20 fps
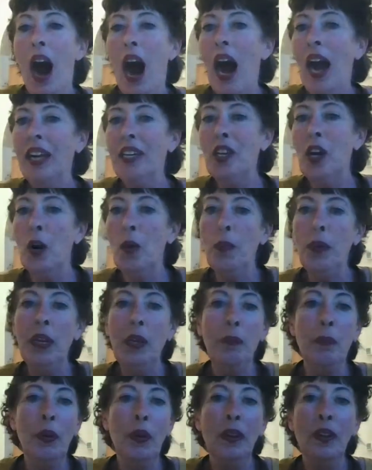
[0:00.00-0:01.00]
I know
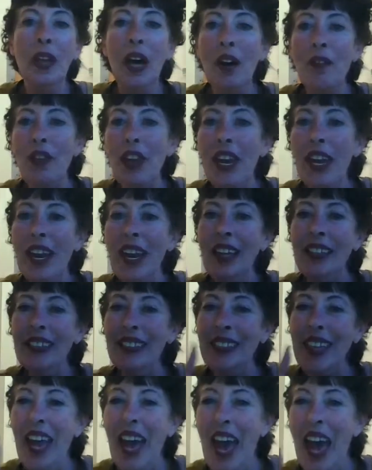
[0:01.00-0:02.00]
people love it. Hey,
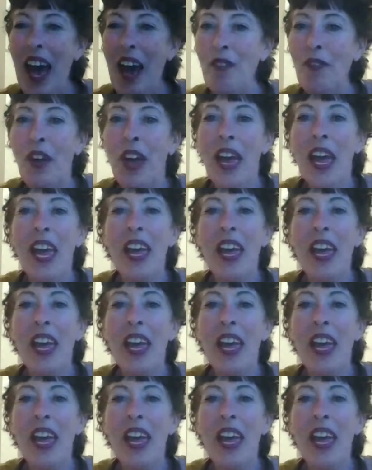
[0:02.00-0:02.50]
Steph,